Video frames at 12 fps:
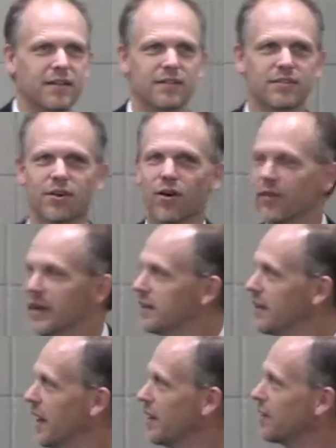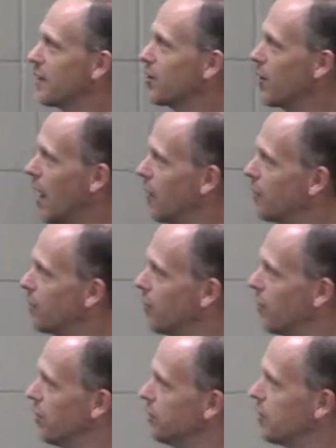So they take the crown of
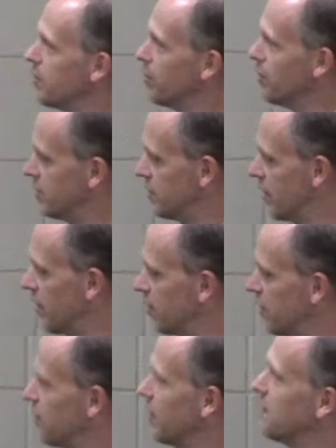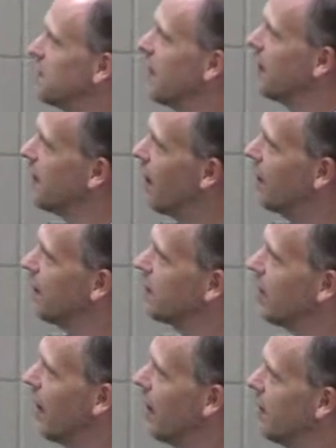thorns, they put it together, they set it on
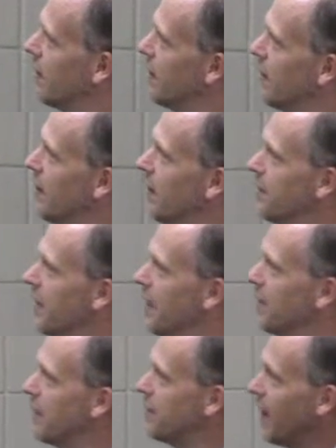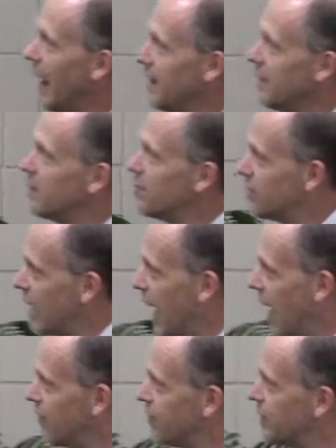his head. Then they find a
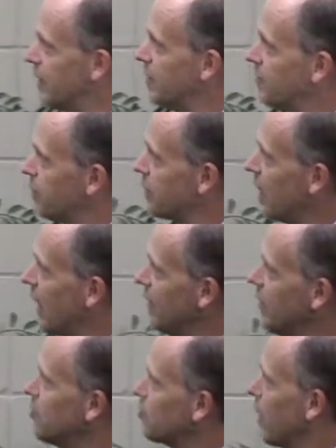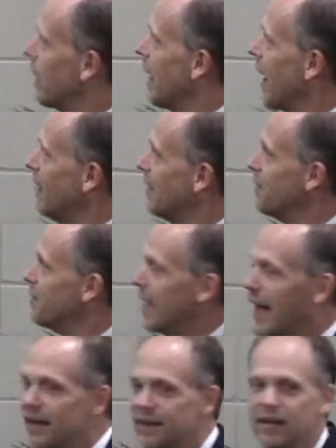staff and they put that in his right hand. And
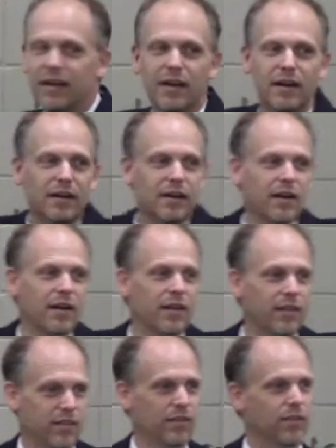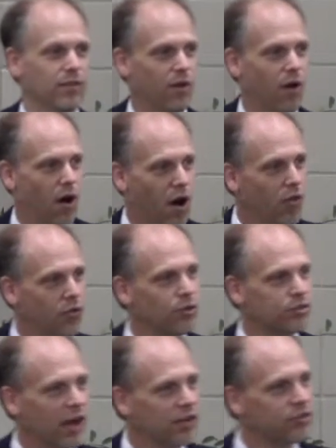then all
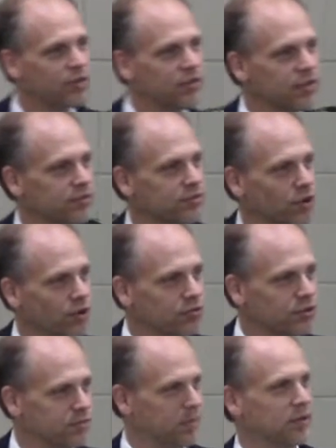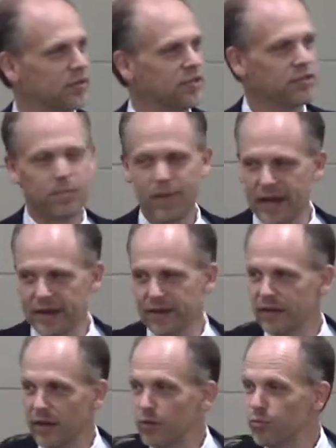those hundreds of soldiers participate
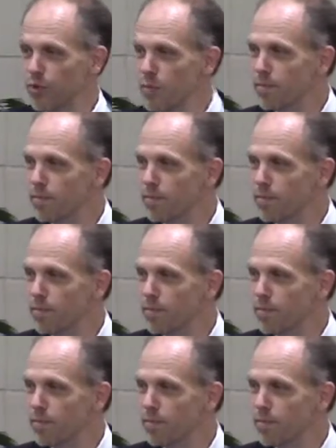in a group